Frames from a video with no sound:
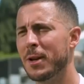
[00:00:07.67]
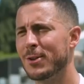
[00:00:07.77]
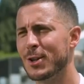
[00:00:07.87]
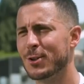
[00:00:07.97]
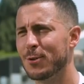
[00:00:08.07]
a bit
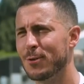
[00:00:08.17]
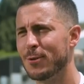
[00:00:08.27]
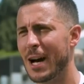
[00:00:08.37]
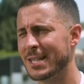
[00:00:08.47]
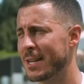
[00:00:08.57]
just
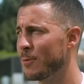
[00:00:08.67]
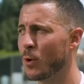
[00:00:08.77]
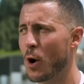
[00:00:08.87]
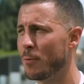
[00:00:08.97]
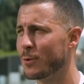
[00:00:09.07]
to ask him
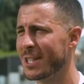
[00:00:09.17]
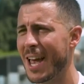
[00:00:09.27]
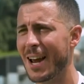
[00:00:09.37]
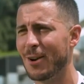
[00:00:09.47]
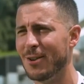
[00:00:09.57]
to come to say
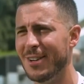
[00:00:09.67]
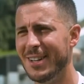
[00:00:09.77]
hello.